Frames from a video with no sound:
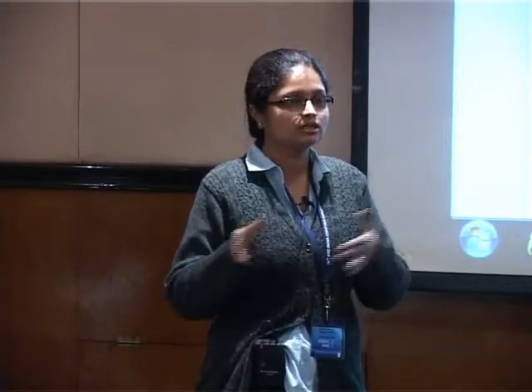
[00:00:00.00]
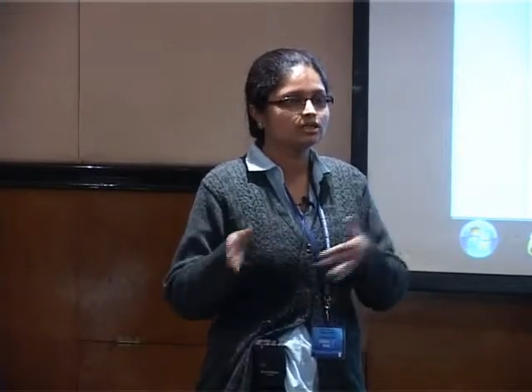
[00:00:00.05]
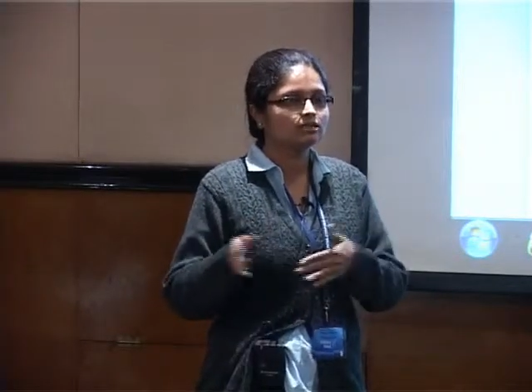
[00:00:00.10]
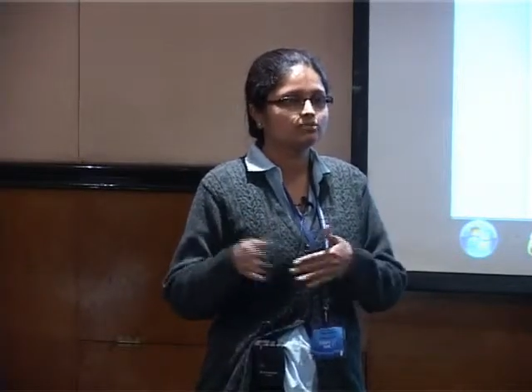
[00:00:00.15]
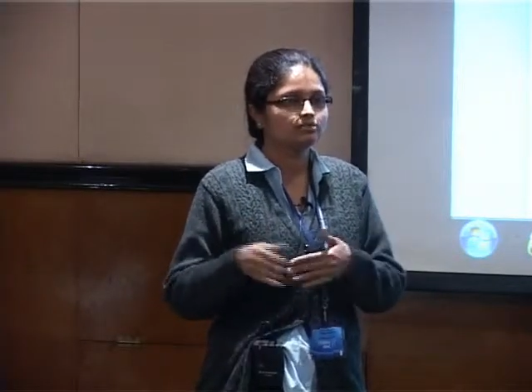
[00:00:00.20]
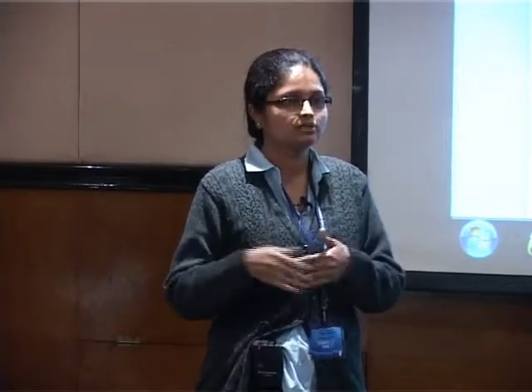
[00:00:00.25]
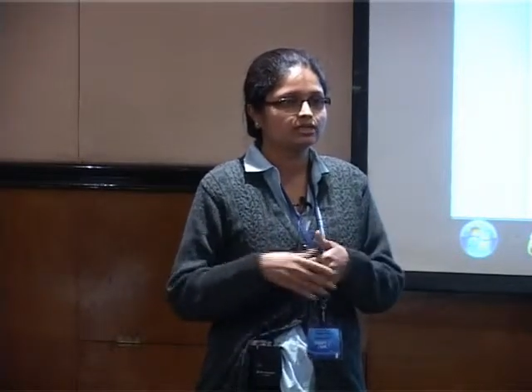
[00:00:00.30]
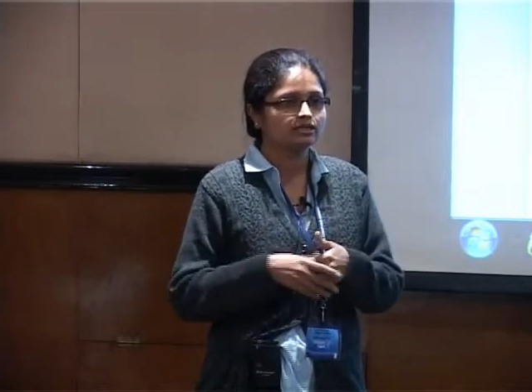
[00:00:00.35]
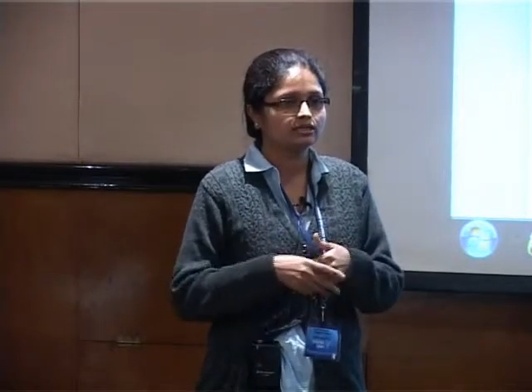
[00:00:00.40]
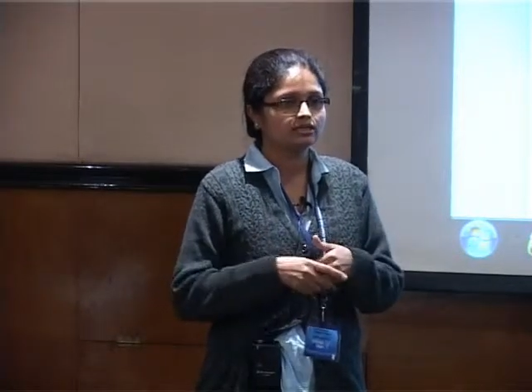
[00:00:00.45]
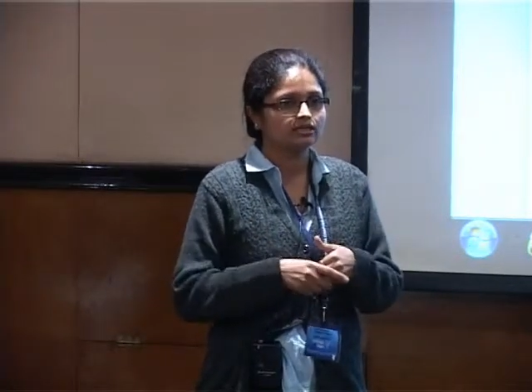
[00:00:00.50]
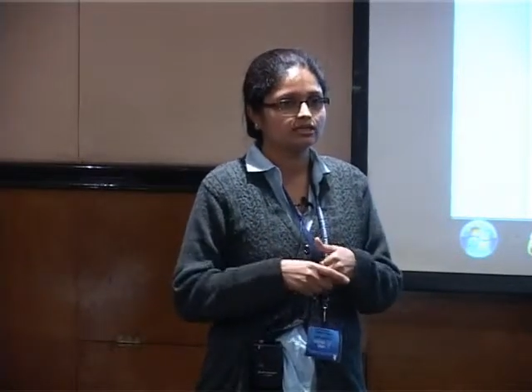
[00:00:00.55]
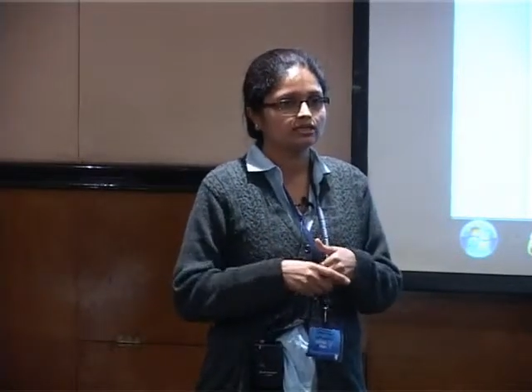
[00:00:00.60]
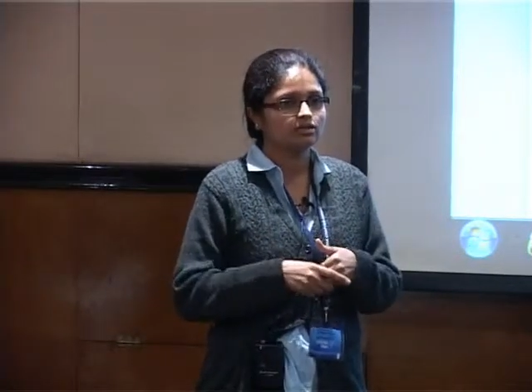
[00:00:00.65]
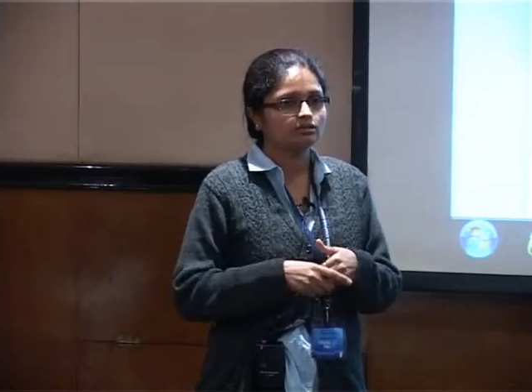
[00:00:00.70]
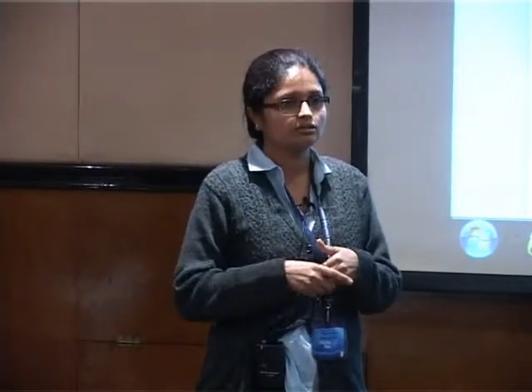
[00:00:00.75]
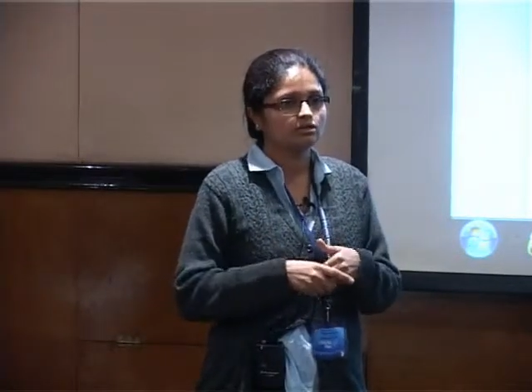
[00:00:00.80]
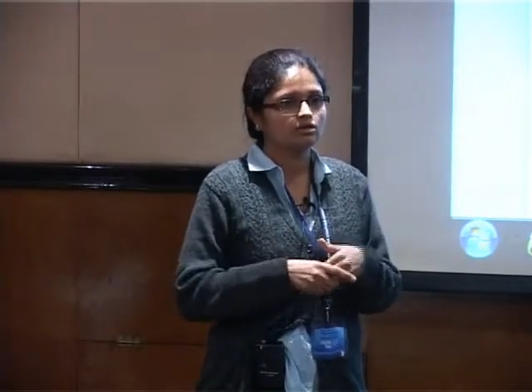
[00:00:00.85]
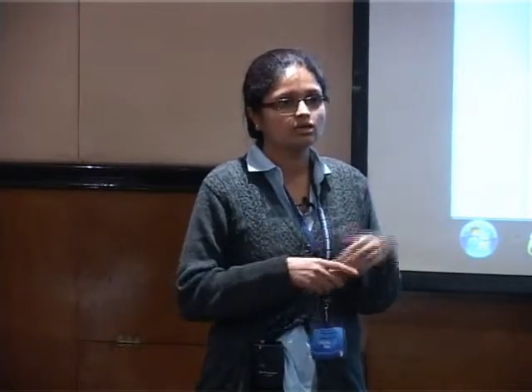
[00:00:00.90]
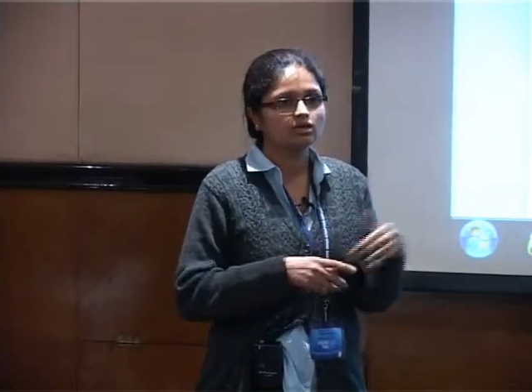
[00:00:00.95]
update
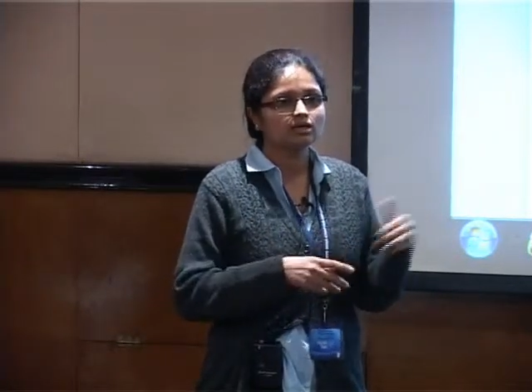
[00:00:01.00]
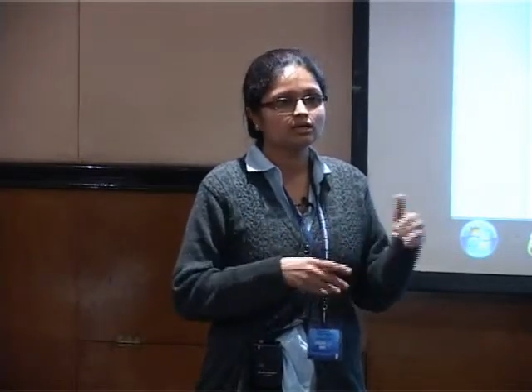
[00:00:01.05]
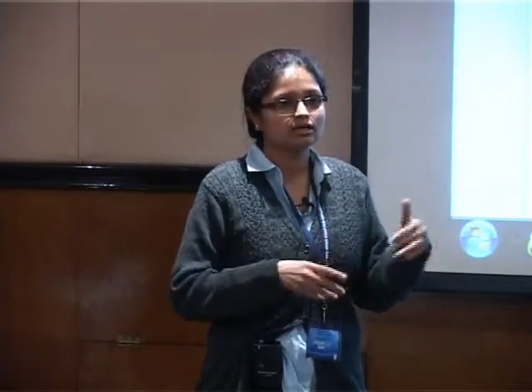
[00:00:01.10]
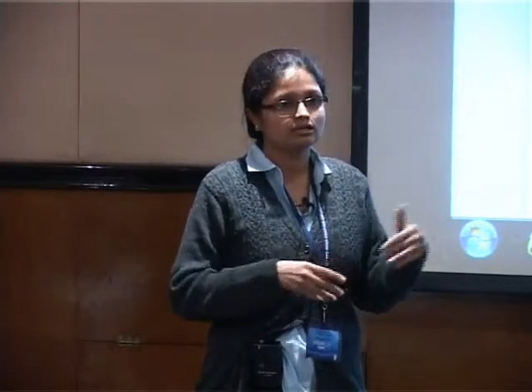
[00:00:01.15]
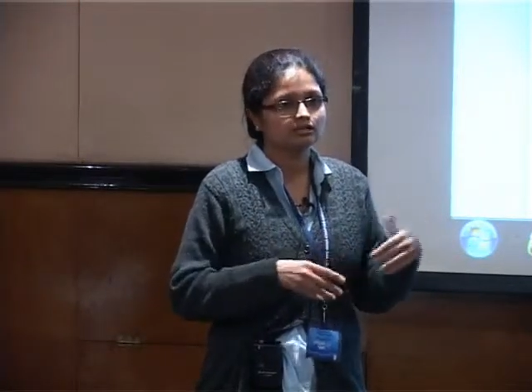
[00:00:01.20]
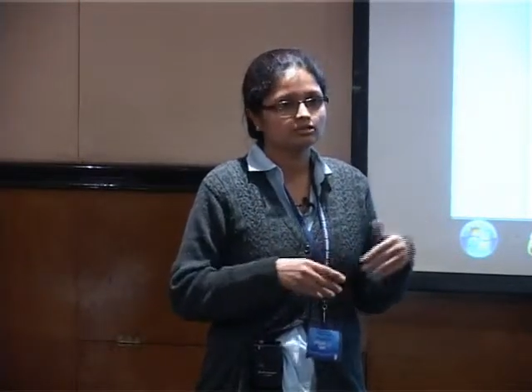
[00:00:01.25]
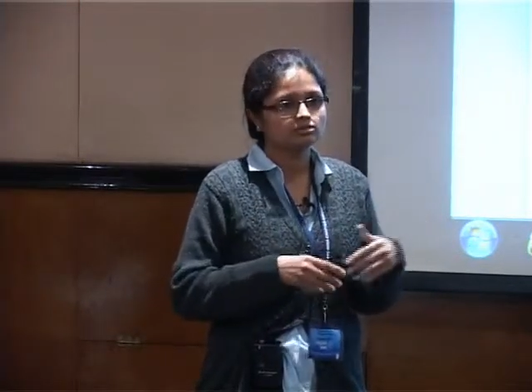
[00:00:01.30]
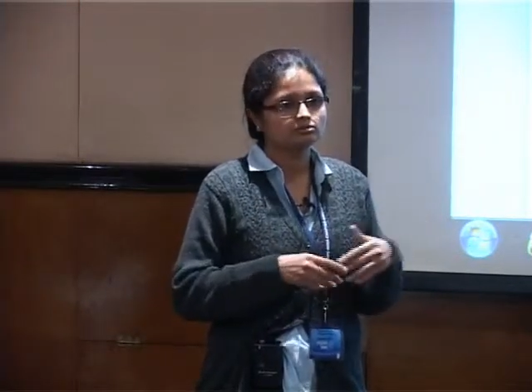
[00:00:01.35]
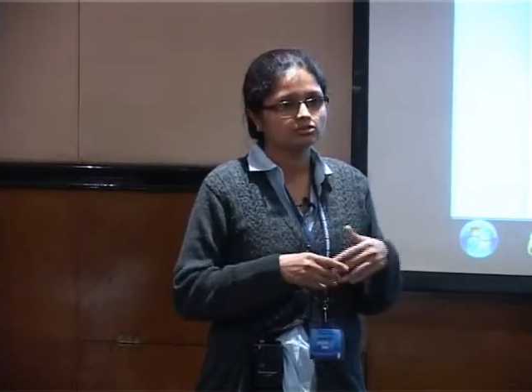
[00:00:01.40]
all guides,